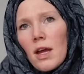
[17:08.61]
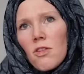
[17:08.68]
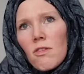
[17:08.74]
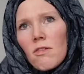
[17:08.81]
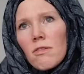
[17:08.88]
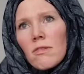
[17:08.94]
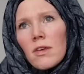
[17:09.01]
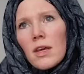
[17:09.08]
I
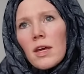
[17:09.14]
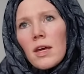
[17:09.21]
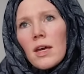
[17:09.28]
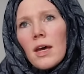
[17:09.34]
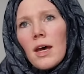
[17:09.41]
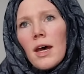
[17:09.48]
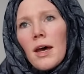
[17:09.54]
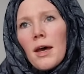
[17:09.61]

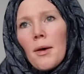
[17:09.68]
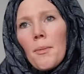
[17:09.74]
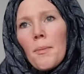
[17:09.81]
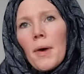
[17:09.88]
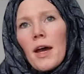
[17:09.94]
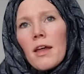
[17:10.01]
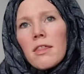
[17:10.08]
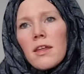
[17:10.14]

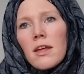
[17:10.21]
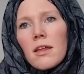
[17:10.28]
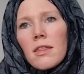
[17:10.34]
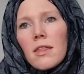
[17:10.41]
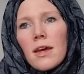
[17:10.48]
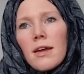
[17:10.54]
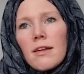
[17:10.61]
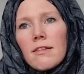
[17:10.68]
think
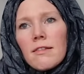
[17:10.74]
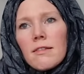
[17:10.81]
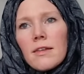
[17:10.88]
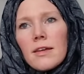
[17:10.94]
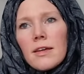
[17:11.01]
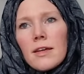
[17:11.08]
that